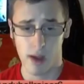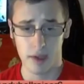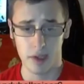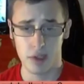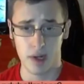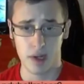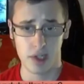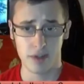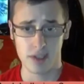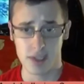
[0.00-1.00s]
and then you
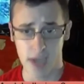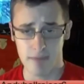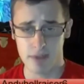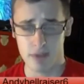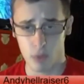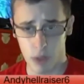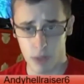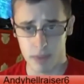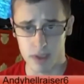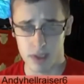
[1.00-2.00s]
actually have to scavenge for
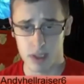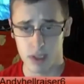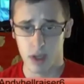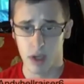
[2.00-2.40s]
weapons.